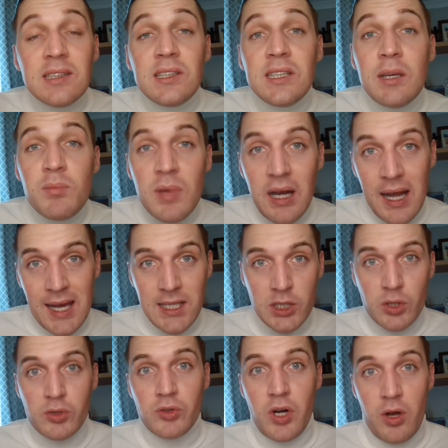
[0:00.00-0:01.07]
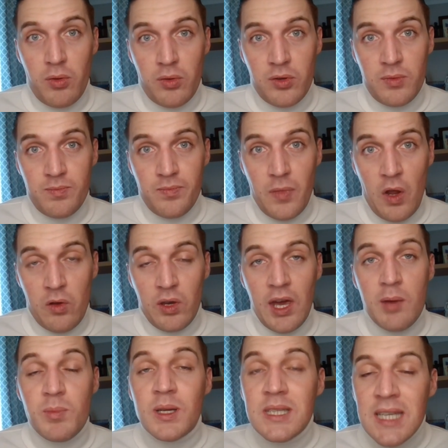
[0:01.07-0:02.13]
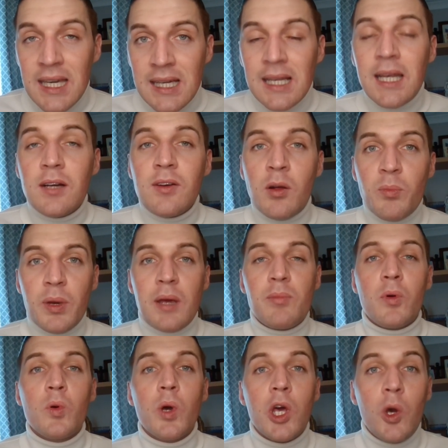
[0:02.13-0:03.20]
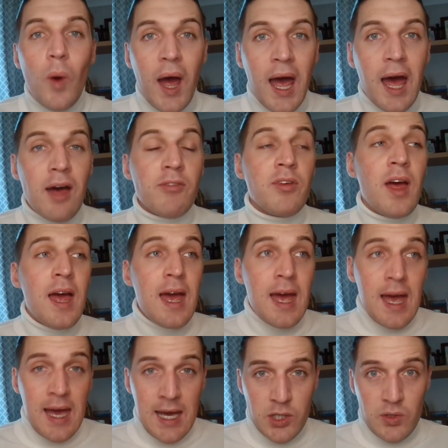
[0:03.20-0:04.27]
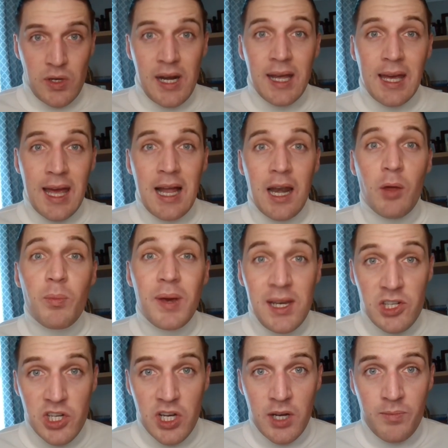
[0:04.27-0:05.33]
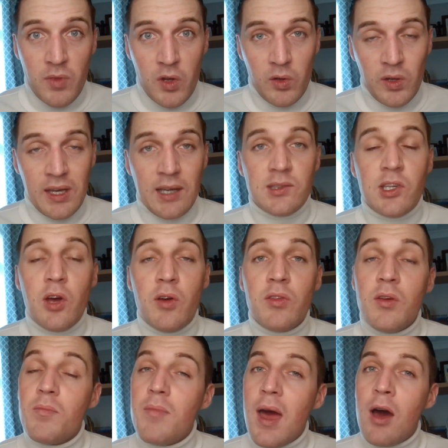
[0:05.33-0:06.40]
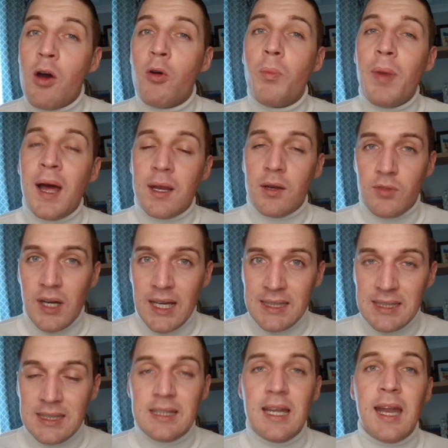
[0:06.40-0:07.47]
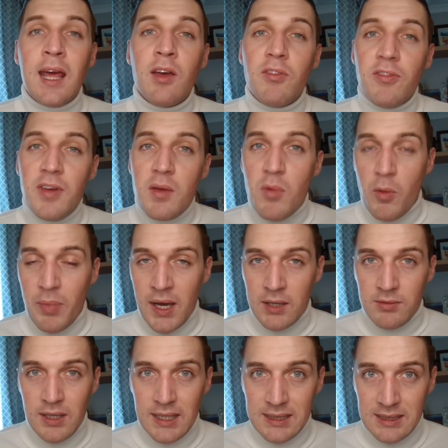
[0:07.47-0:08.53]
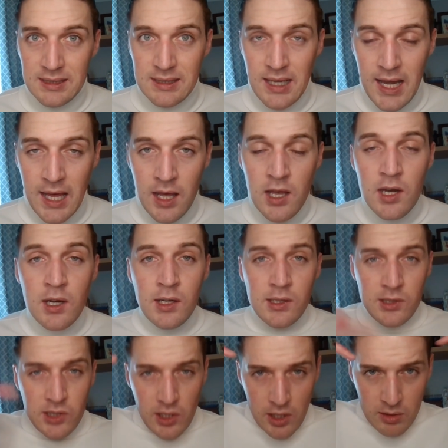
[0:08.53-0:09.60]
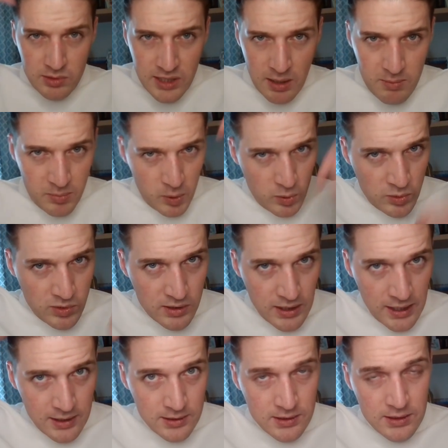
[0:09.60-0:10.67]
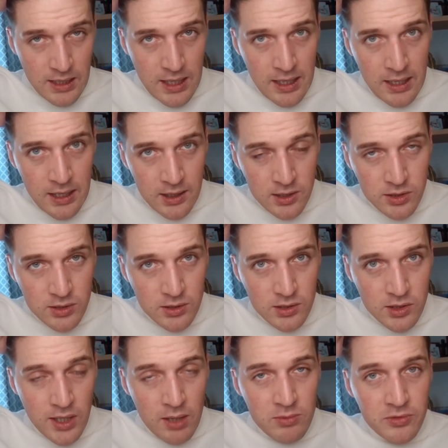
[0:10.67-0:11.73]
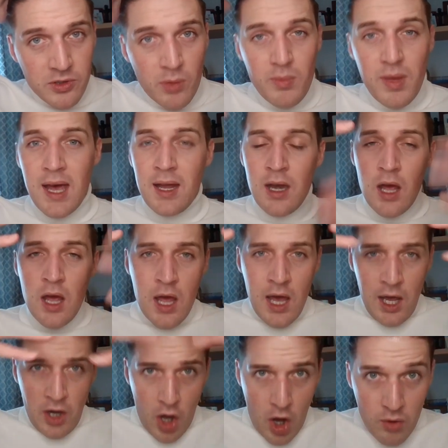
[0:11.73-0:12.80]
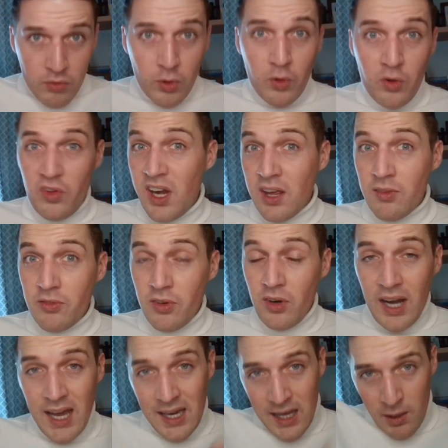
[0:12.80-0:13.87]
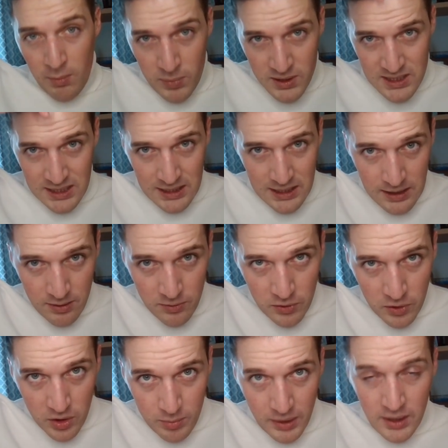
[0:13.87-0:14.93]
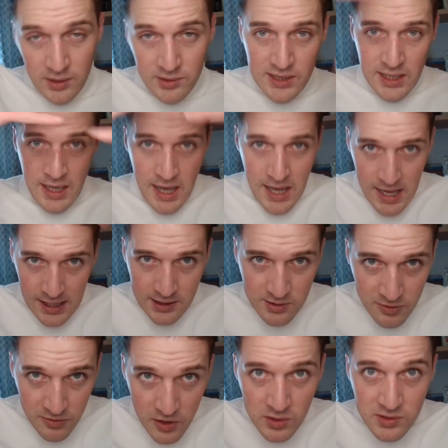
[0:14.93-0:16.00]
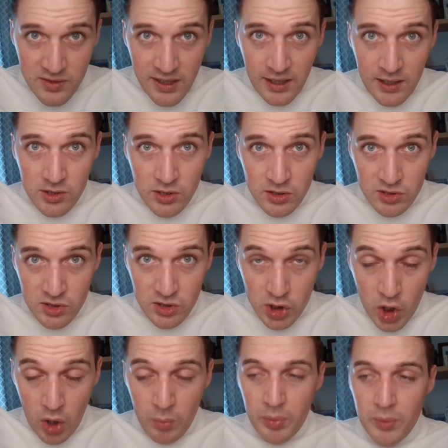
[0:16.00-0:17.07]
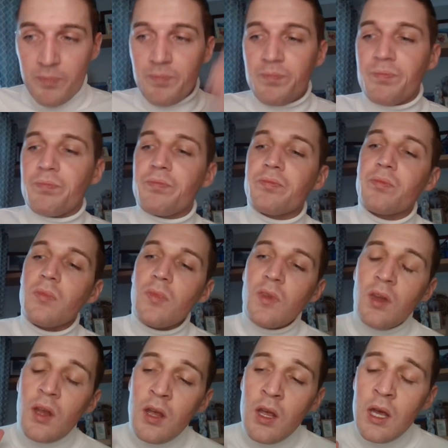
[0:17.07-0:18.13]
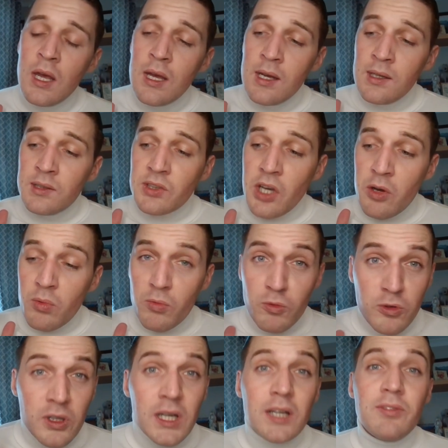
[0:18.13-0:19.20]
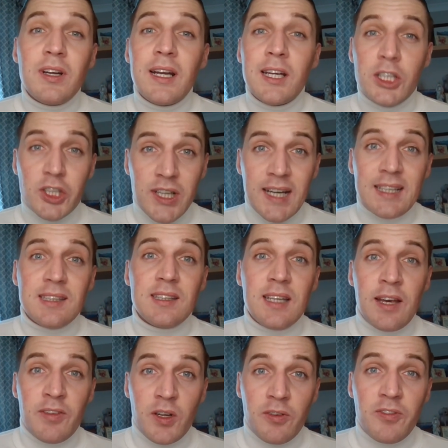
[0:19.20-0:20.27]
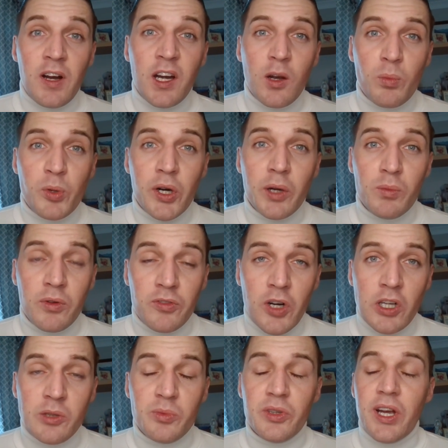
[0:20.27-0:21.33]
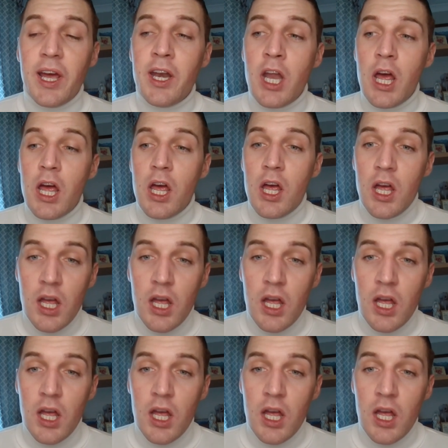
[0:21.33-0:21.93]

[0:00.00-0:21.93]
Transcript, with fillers: stimulate growth, okay, particularly around people who have andrelic alopecia, okay, so the male pattern-related thinning, female pattern-related thinning, so, you know, temples and uh, crown for a man, and overall thinning for a lady, particularly up through the parting, and diffuse thinning across the top. So really, really great. If you're finding a product with rosemary in,